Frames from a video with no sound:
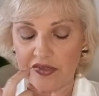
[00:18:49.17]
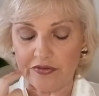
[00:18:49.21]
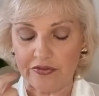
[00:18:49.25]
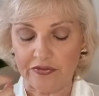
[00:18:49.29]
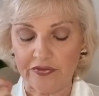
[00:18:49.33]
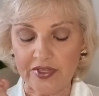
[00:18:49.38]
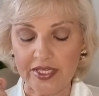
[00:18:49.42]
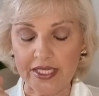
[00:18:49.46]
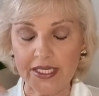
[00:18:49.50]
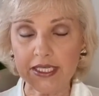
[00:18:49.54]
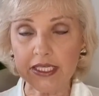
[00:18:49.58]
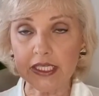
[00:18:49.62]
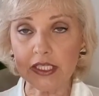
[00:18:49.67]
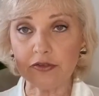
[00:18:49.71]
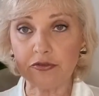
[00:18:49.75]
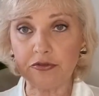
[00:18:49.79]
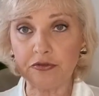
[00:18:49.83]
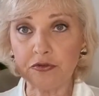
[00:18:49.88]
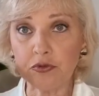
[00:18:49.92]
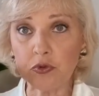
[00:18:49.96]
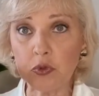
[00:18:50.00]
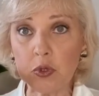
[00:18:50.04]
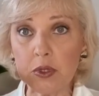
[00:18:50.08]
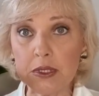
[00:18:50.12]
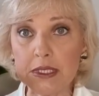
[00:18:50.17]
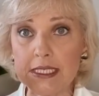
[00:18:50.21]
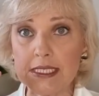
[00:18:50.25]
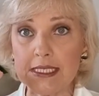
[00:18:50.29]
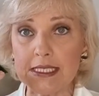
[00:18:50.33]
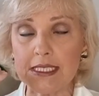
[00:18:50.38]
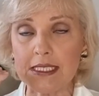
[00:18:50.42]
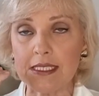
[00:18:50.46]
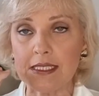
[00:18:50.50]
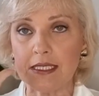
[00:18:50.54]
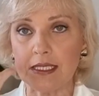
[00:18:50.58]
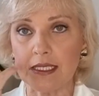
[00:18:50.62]
Feeling a fullness
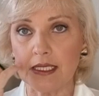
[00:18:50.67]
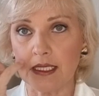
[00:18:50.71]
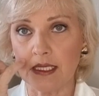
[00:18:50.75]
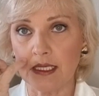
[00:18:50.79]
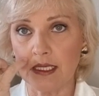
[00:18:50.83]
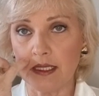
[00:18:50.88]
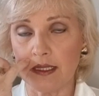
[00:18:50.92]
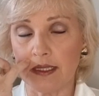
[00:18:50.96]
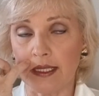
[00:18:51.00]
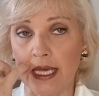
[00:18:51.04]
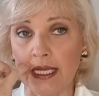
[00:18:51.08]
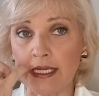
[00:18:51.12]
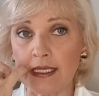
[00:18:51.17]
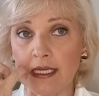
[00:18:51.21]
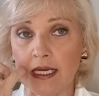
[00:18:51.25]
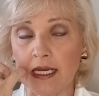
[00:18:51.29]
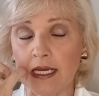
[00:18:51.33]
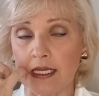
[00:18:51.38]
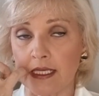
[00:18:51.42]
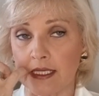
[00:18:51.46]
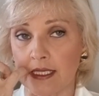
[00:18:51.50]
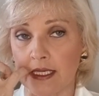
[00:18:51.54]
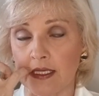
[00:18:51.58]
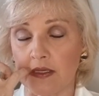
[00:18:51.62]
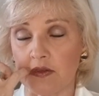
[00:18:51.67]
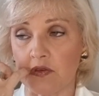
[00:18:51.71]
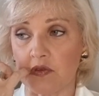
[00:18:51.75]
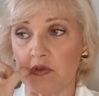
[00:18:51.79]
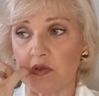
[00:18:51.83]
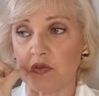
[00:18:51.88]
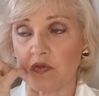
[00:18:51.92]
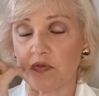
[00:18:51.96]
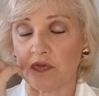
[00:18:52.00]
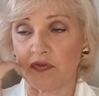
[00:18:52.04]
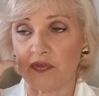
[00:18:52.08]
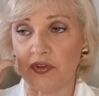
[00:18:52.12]
in the ear, that I get
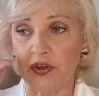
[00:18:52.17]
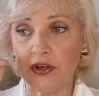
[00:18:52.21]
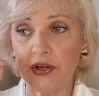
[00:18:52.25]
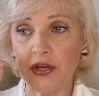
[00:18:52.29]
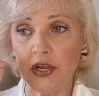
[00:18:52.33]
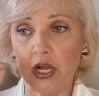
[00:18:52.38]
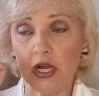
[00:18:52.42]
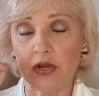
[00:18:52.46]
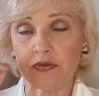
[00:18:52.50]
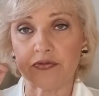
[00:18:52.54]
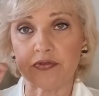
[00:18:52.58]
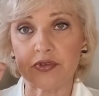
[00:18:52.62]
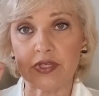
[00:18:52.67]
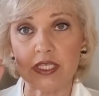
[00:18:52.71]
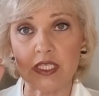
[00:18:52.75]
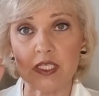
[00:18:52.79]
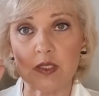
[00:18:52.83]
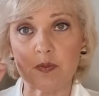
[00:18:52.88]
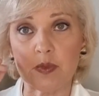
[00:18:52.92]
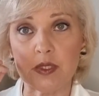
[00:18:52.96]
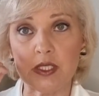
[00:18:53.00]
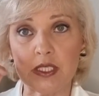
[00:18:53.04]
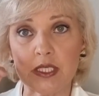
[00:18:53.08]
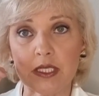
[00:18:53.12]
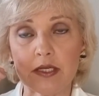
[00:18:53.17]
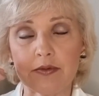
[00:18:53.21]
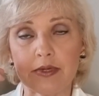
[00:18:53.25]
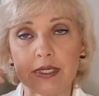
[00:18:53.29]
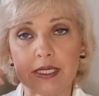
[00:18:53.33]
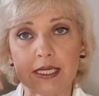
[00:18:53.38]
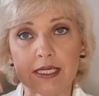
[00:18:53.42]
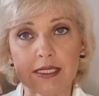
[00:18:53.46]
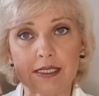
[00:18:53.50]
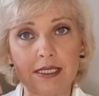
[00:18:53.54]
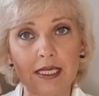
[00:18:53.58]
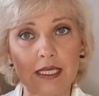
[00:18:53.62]
very often, especially when
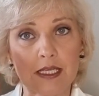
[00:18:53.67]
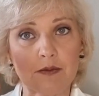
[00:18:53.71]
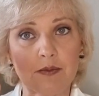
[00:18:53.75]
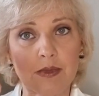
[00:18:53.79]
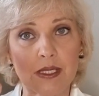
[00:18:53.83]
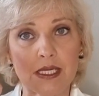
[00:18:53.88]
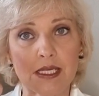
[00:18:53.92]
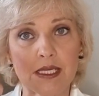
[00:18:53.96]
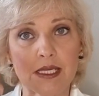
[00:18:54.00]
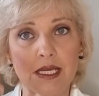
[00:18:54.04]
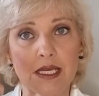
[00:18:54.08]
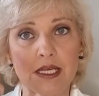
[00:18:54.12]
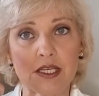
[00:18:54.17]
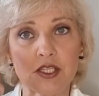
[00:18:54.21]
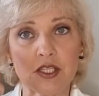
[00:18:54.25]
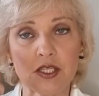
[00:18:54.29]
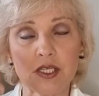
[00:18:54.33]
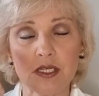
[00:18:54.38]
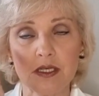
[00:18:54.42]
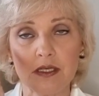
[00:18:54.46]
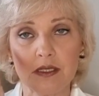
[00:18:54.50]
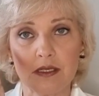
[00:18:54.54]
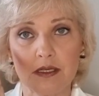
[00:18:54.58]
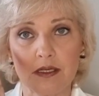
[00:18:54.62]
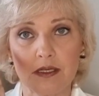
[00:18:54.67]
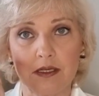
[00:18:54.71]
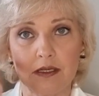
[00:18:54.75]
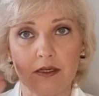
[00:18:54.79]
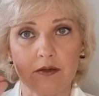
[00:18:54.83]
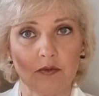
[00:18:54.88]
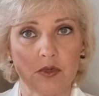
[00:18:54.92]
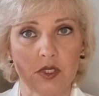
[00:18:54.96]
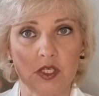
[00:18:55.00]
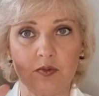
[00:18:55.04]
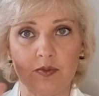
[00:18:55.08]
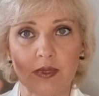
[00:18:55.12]
I take medication,
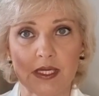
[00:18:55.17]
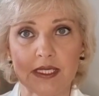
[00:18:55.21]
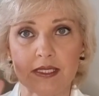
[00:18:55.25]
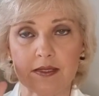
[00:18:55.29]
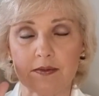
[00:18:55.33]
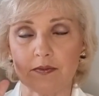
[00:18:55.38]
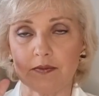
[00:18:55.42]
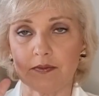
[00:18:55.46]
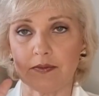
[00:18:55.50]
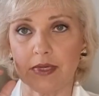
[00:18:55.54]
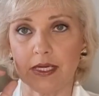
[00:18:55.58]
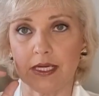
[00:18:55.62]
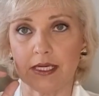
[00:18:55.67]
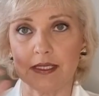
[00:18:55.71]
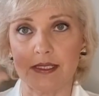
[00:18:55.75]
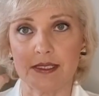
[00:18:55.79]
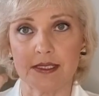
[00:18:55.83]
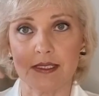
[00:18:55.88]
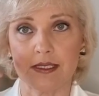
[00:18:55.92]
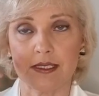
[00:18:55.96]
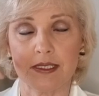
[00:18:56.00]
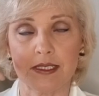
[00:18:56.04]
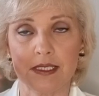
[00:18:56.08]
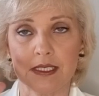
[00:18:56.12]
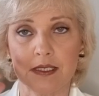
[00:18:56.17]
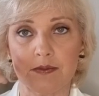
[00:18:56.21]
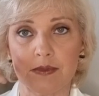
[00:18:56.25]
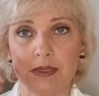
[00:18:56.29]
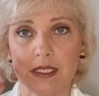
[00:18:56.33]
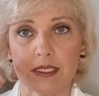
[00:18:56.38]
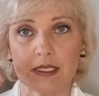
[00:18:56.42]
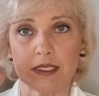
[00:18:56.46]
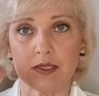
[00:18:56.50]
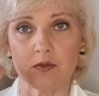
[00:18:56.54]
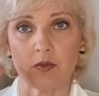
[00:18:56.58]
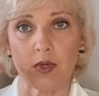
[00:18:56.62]
which my system
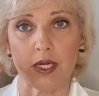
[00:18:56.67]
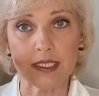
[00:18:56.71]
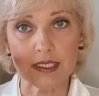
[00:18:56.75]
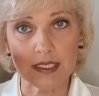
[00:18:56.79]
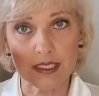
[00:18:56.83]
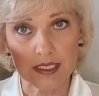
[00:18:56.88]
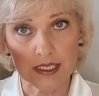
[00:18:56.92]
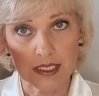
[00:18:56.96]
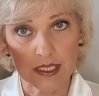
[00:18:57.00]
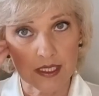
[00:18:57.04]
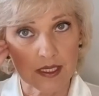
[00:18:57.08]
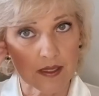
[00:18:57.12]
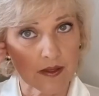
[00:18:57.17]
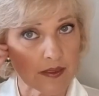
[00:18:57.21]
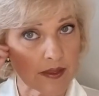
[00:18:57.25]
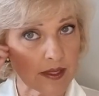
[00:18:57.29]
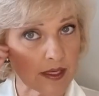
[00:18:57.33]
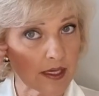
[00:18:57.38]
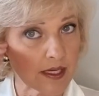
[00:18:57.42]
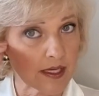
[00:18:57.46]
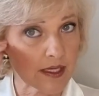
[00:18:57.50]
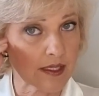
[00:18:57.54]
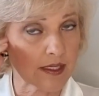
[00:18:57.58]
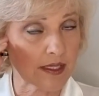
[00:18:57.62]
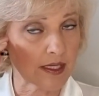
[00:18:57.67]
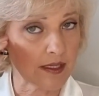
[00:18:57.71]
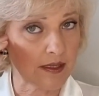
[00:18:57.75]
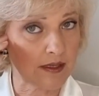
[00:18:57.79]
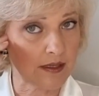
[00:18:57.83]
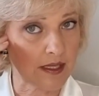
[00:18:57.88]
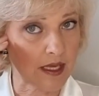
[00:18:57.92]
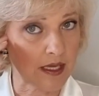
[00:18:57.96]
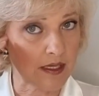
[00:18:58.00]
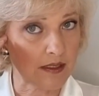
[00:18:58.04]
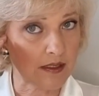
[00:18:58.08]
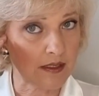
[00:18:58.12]
doesn't want, then I get
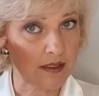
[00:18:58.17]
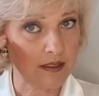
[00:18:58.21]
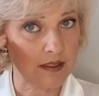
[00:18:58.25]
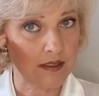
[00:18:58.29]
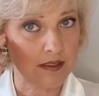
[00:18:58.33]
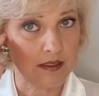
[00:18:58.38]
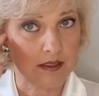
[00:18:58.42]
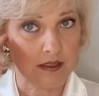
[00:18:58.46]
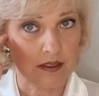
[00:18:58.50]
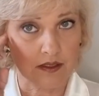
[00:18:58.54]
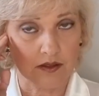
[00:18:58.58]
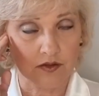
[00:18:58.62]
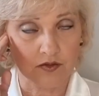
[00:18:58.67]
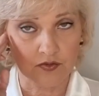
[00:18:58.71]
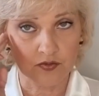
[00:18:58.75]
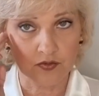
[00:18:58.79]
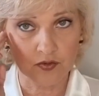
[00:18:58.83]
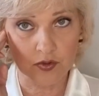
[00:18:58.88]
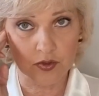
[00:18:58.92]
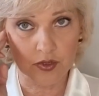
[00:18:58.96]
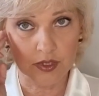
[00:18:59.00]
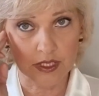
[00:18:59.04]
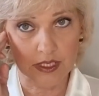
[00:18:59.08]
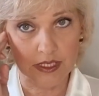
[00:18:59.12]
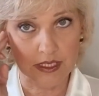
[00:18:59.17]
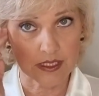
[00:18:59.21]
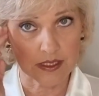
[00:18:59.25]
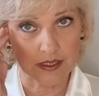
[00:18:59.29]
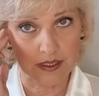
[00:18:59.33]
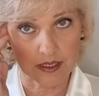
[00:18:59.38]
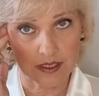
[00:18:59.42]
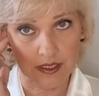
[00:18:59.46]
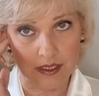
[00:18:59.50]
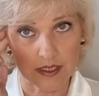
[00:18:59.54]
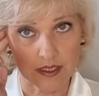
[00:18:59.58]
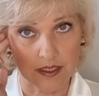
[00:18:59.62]
that fullness in
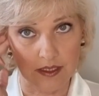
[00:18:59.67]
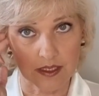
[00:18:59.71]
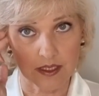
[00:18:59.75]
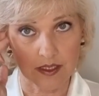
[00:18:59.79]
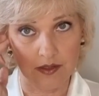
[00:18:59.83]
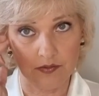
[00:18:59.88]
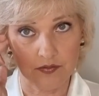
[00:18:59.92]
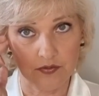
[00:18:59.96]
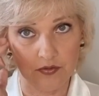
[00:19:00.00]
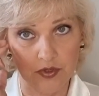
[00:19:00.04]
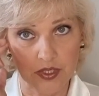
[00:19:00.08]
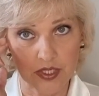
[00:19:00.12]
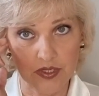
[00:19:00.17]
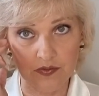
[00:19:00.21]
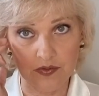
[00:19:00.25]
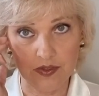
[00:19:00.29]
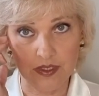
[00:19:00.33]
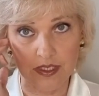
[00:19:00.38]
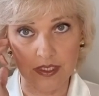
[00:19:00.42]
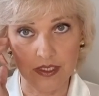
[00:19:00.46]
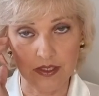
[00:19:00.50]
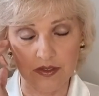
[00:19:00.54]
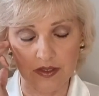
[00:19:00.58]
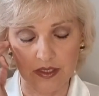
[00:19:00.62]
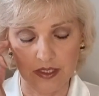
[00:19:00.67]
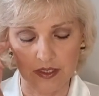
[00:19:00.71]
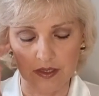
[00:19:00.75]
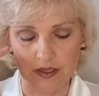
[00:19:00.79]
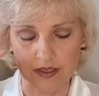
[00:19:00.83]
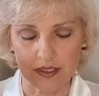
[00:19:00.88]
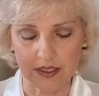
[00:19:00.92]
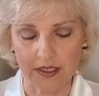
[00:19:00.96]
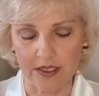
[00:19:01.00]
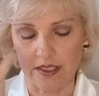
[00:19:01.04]
the ear, and I'm forever here in the